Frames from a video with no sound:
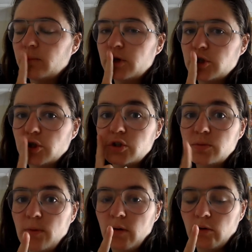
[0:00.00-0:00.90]
I'm pretty sure
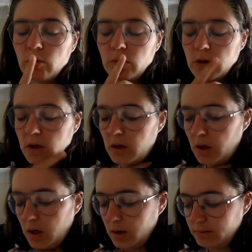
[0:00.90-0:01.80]
it's tomorrow.
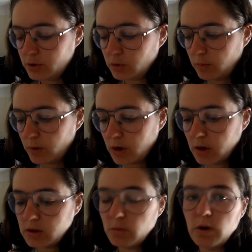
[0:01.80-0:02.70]
So I
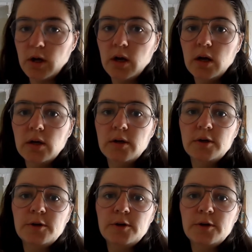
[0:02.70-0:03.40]
kind of want